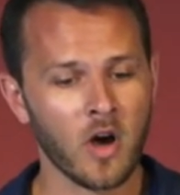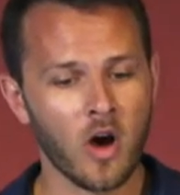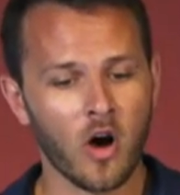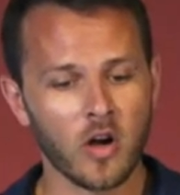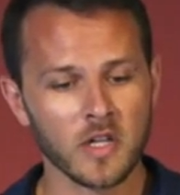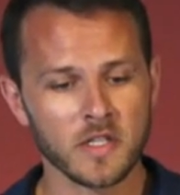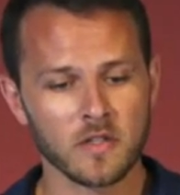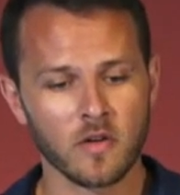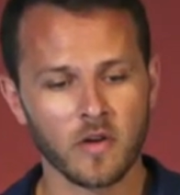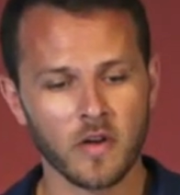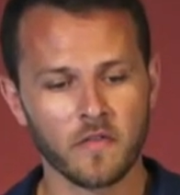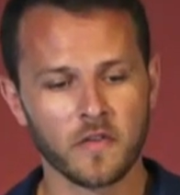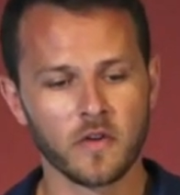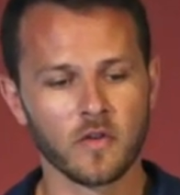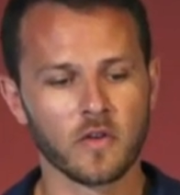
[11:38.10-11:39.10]
Also,
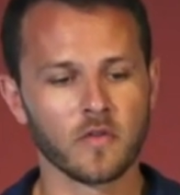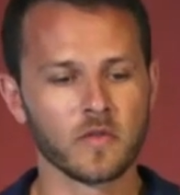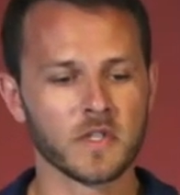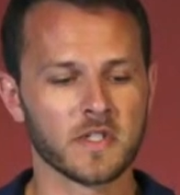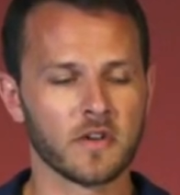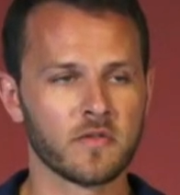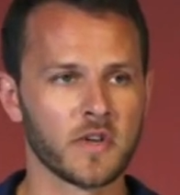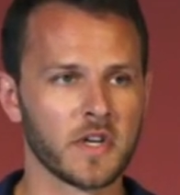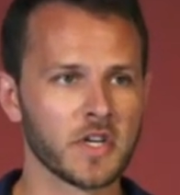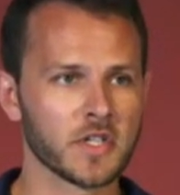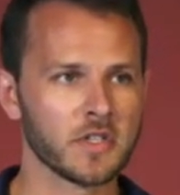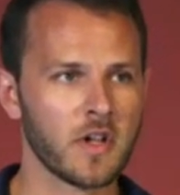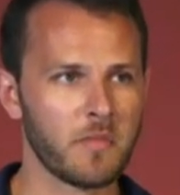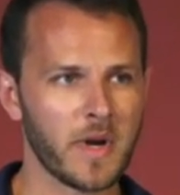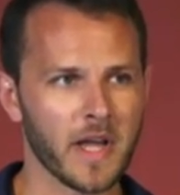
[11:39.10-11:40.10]
if you use the
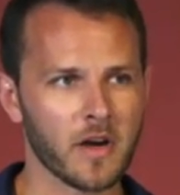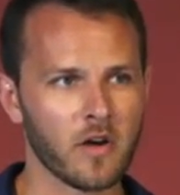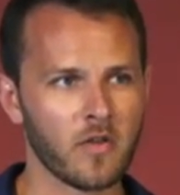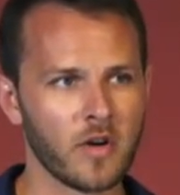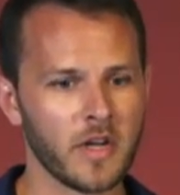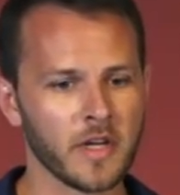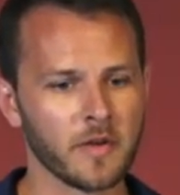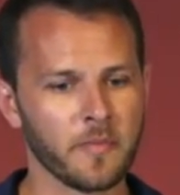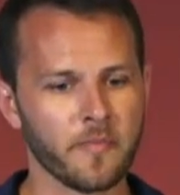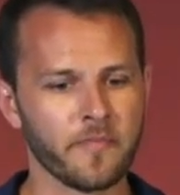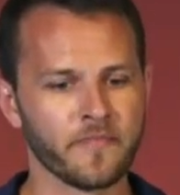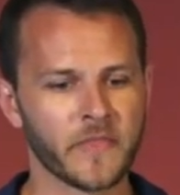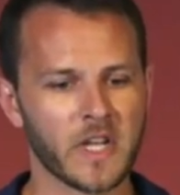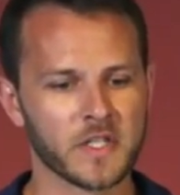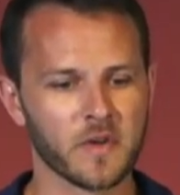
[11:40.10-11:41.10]
traditional blackholing,
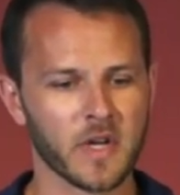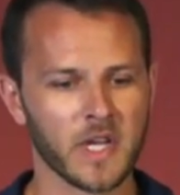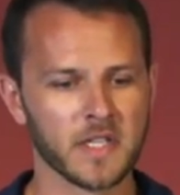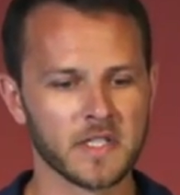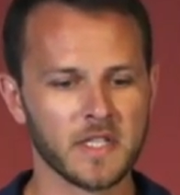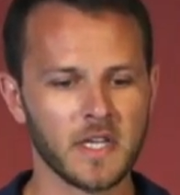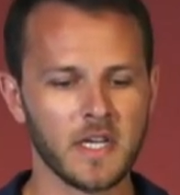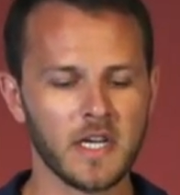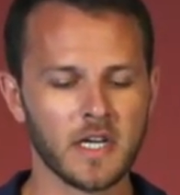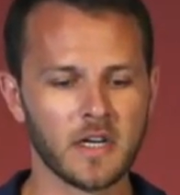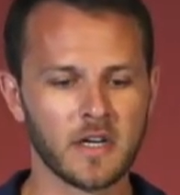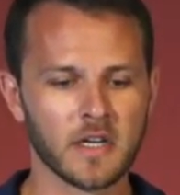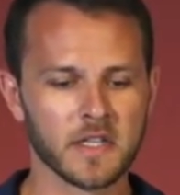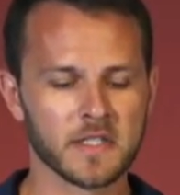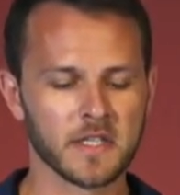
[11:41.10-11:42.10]
as you can see
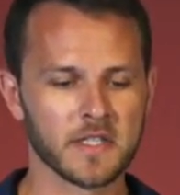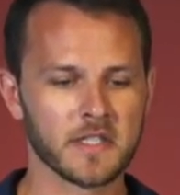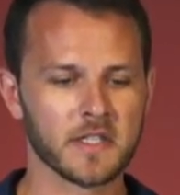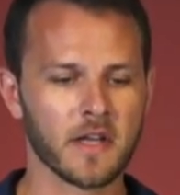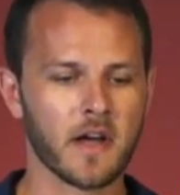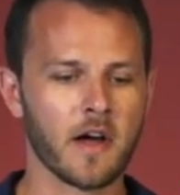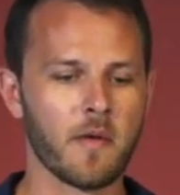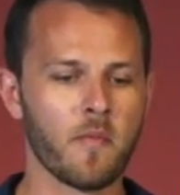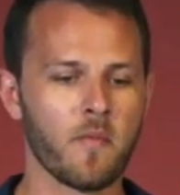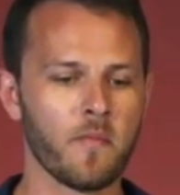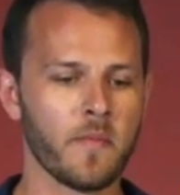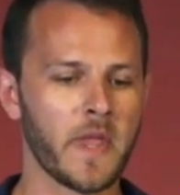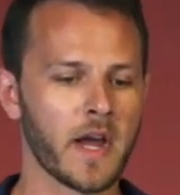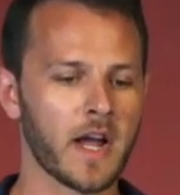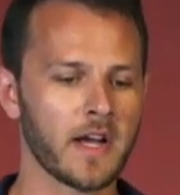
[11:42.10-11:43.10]
here, this is um,
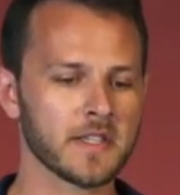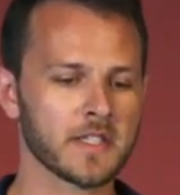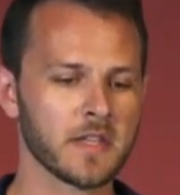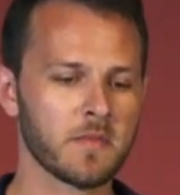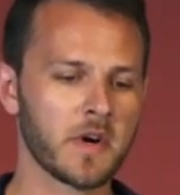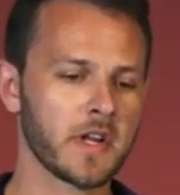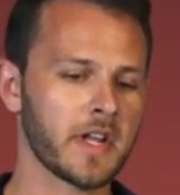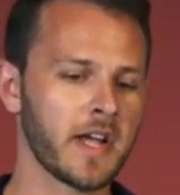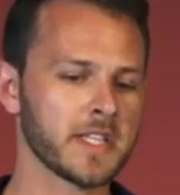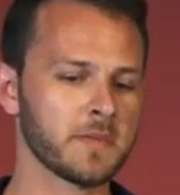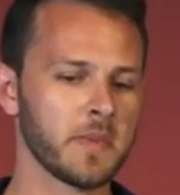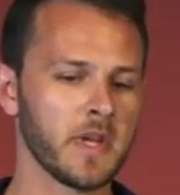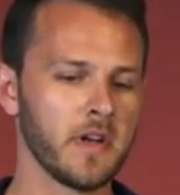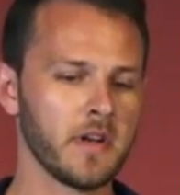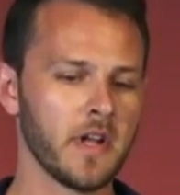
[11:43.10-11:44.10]
a customer that has
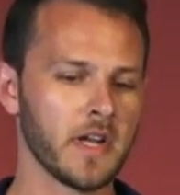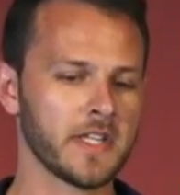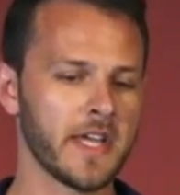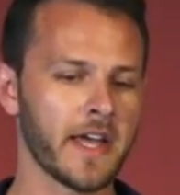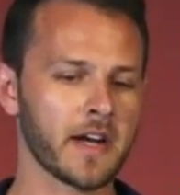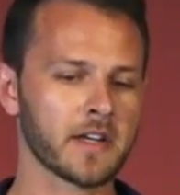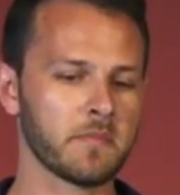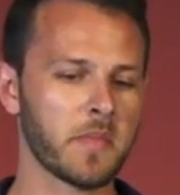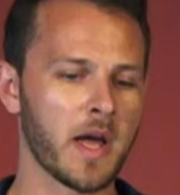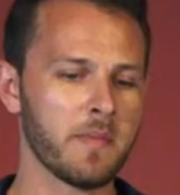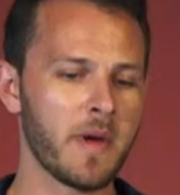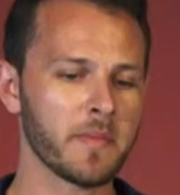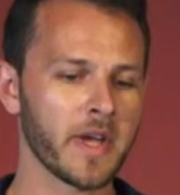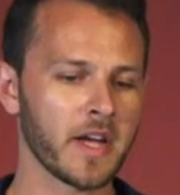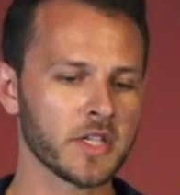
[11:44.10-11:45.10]
been attacked by
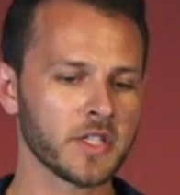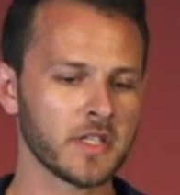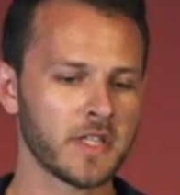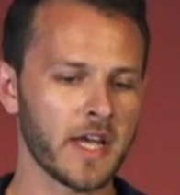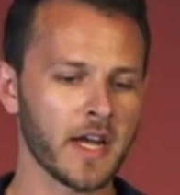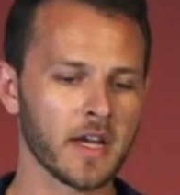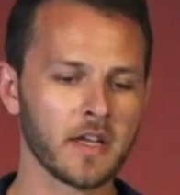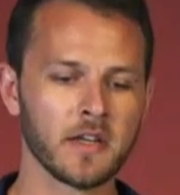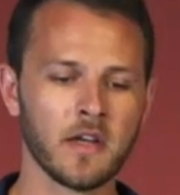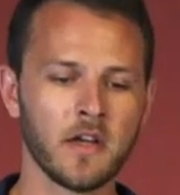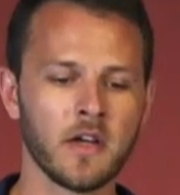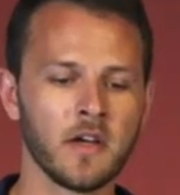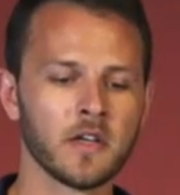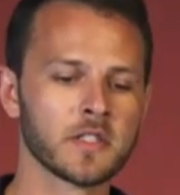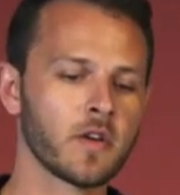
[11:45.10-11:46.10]
memcached attack.
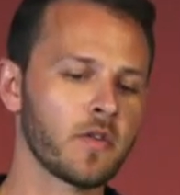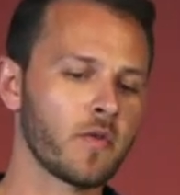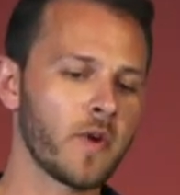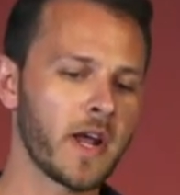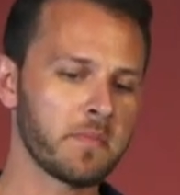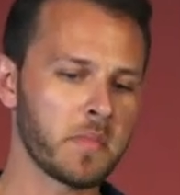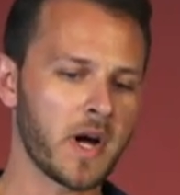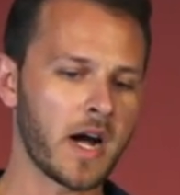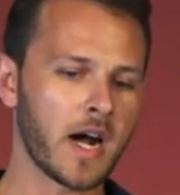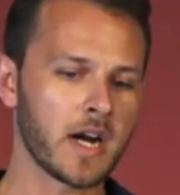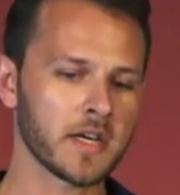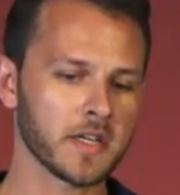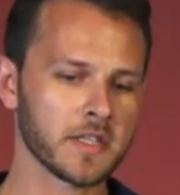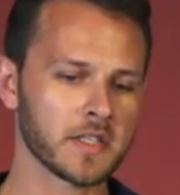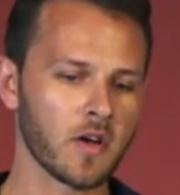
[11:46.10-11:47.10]
So the red
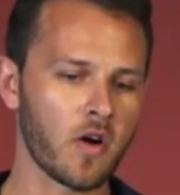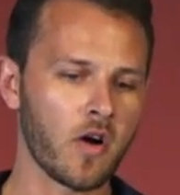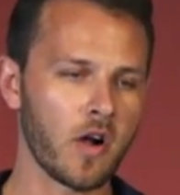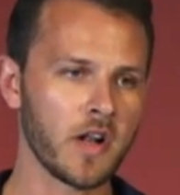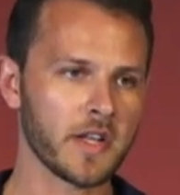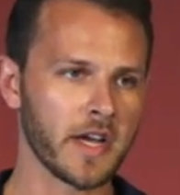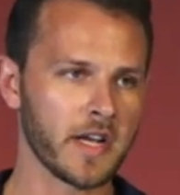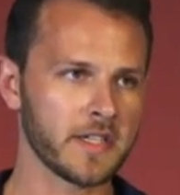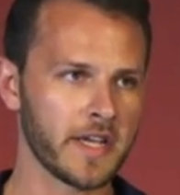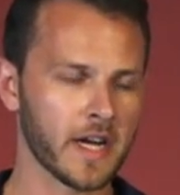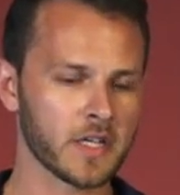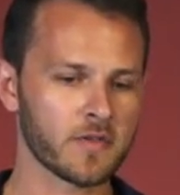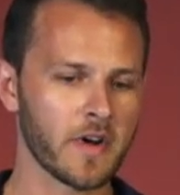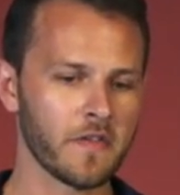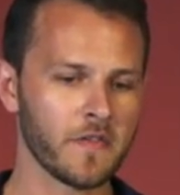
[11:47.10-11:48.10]
part is all the attack
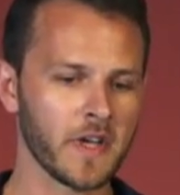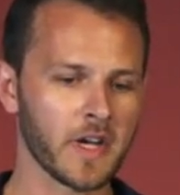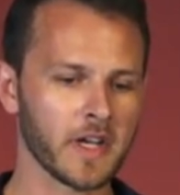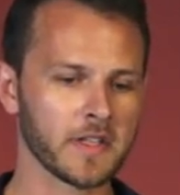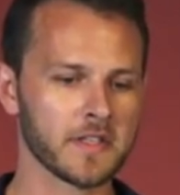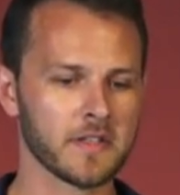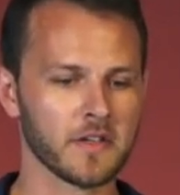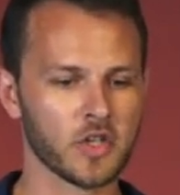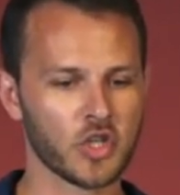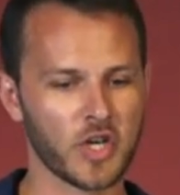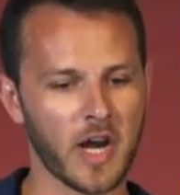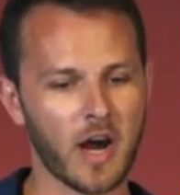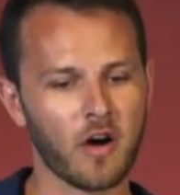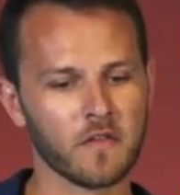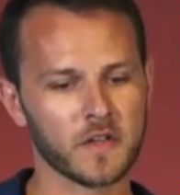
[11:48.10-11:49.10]
traffic. It's the
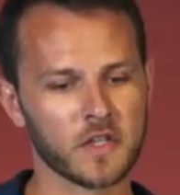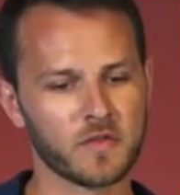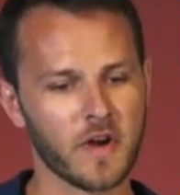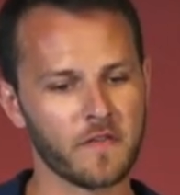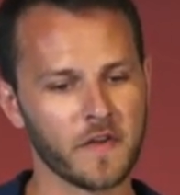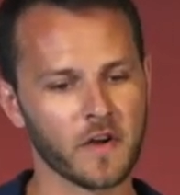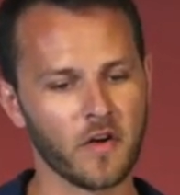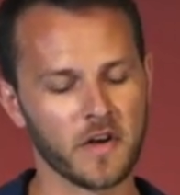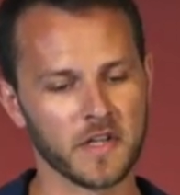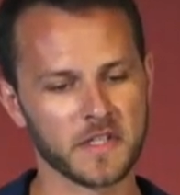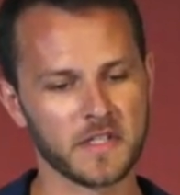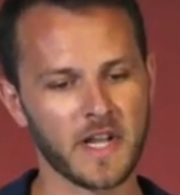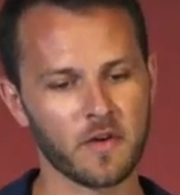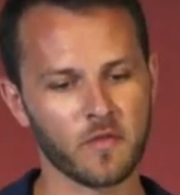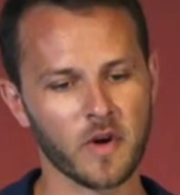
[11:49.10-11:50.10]
share of the traffic on its
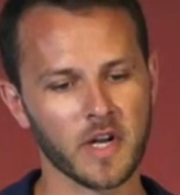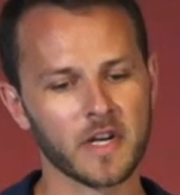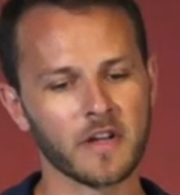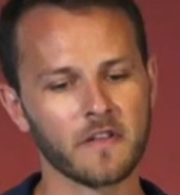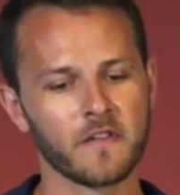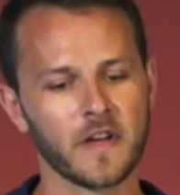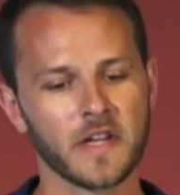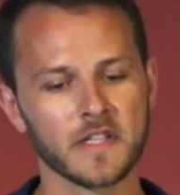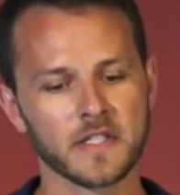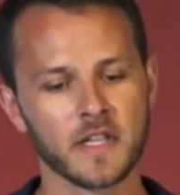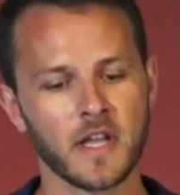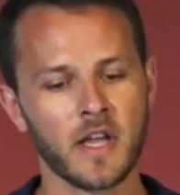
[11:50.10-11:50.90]
network interface